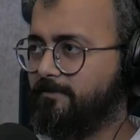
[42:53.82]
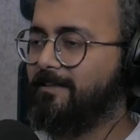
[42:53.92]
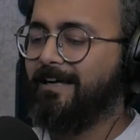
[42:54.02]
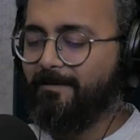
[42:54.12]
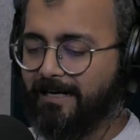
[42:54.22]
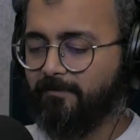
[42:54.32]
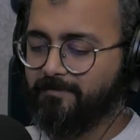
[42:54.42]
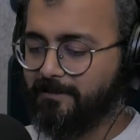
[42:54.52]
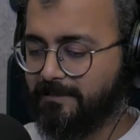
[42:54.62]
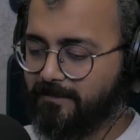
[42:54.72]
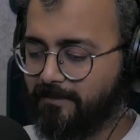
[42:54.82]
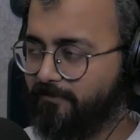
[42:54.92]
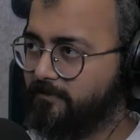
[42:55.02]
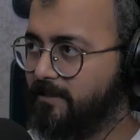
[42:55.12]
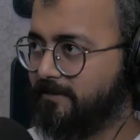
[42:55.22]
same time. I mean, I'm mixing the
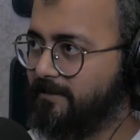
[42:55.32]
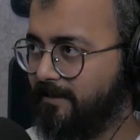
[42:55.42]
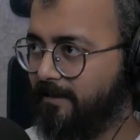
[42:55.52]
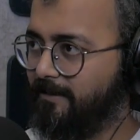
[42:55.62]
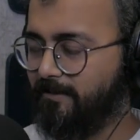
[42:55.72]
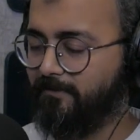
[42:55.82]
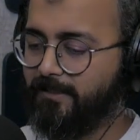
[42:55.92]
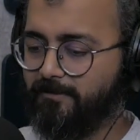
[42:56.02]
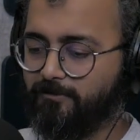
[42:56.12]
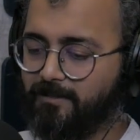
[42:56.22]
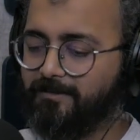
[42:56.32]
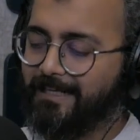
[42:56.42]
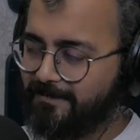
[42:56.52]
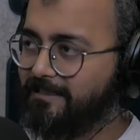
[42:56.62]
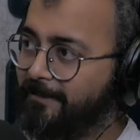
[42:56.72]
Dasera and Diwali together.
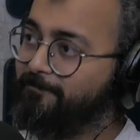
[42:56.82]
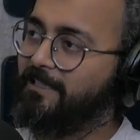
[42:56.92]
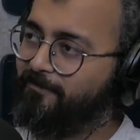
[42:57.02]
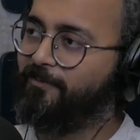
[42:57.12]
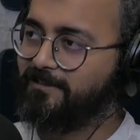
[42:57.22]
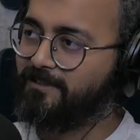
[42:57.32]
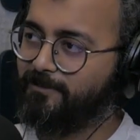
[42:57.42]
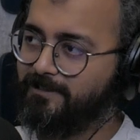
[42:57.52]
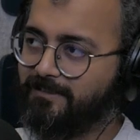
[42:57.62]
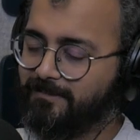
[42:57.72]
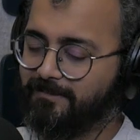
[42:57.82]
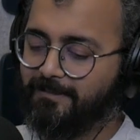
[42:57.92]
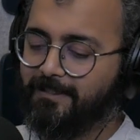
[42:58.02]
That same festival season.